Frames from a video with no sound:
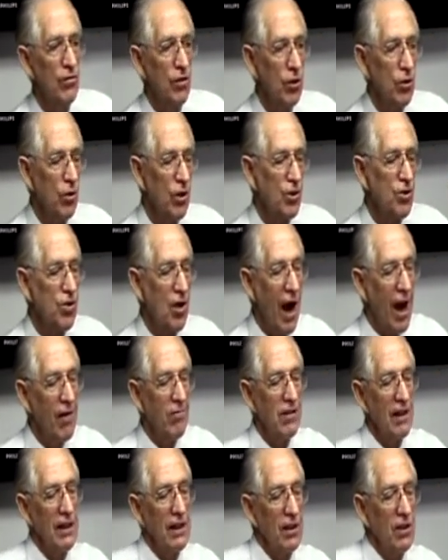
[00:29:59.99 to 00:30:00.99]
you were
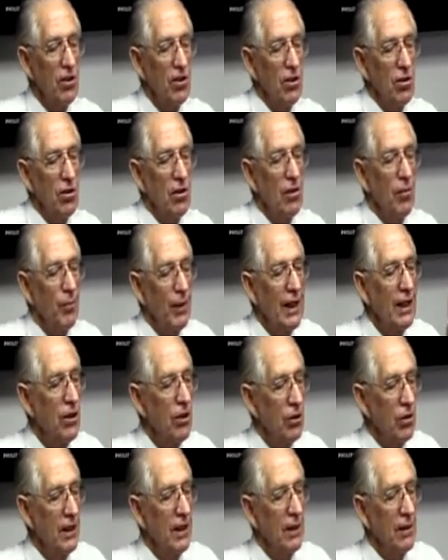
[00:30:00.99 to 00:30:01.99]
traveling, you couldn't be
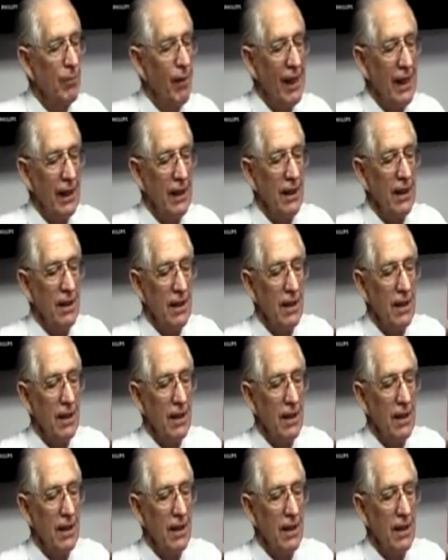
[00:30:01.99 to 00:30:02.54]
making